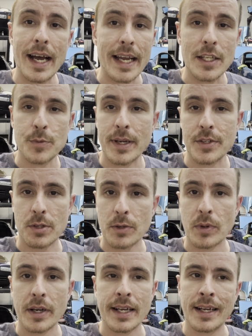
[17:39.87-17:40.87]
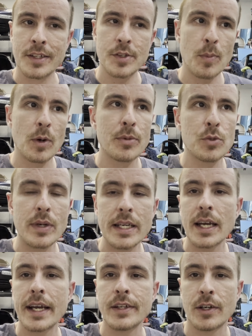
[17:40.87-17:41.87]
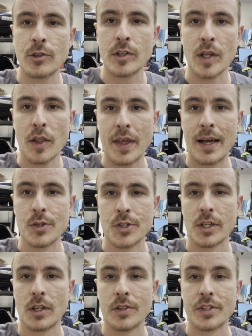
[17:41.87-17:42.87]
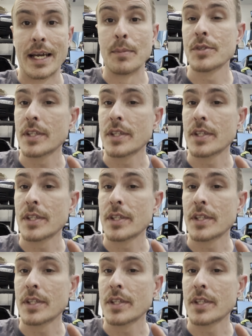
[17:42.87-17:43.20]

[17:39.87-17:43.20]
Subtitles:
It's basically running somewhere between 900 and 1,000 at all times.